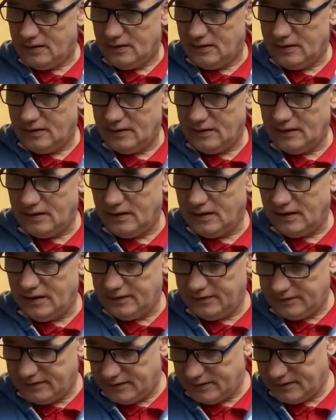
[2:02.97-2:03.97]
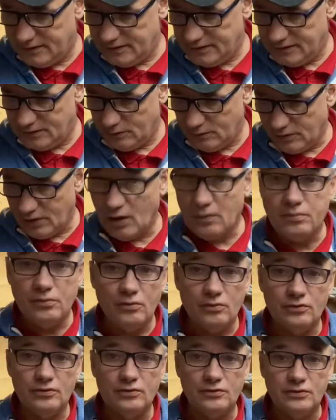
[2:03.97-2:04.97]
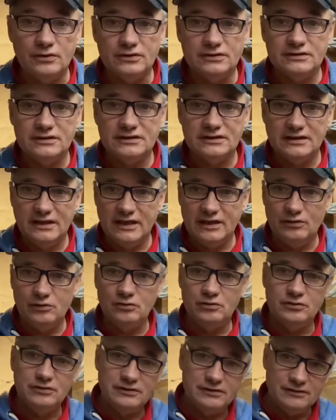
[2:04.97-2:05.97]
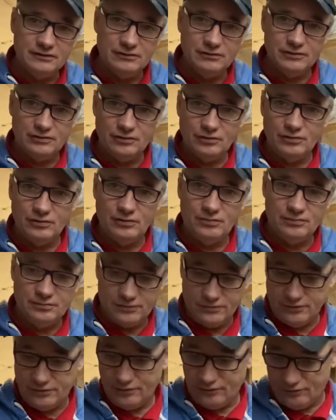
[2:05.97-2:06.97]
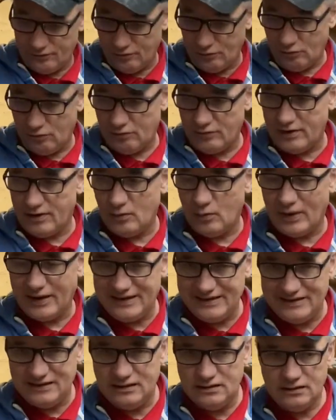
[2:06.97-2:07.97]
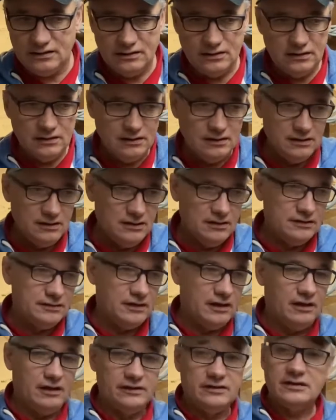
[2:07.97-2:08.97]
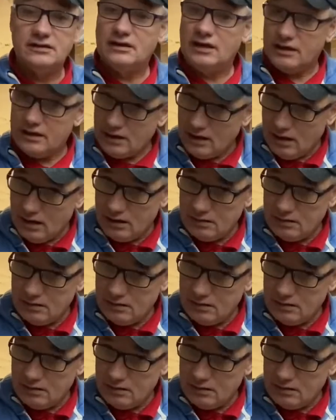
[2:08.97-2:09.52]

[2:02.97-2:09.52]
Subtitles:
And when I brought the wood, it all was on the floor here waiting. Then I had to cut it up,